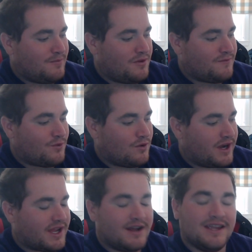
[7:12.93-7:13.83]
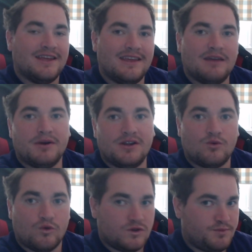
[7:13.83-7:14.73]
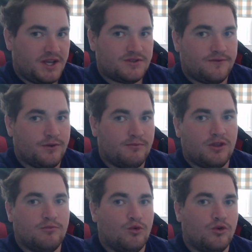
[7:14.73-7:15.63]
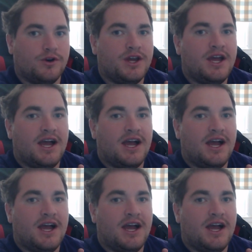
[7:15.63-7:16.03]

for I got a Gigabyte Aorus Master for the motherboard.